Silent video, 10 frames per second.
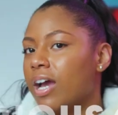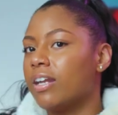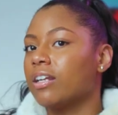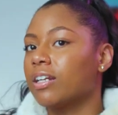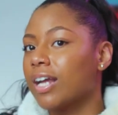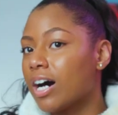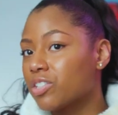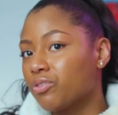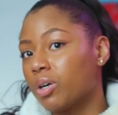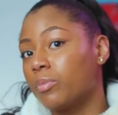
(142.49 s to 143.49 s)
and it
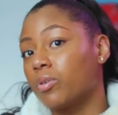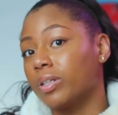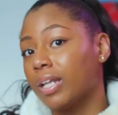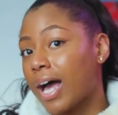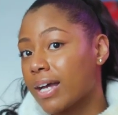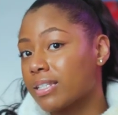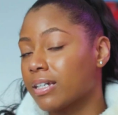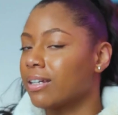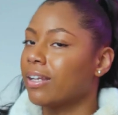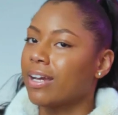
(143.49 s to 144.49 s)
allows for a more relaxed
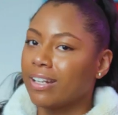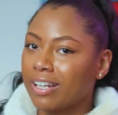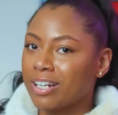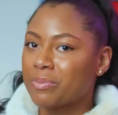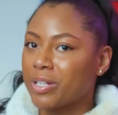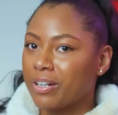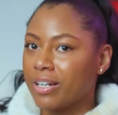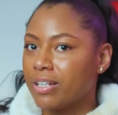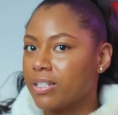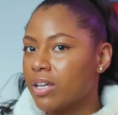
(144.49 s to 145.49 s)
and collecting
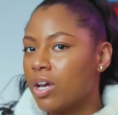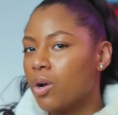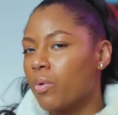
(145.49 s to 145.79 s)
experience.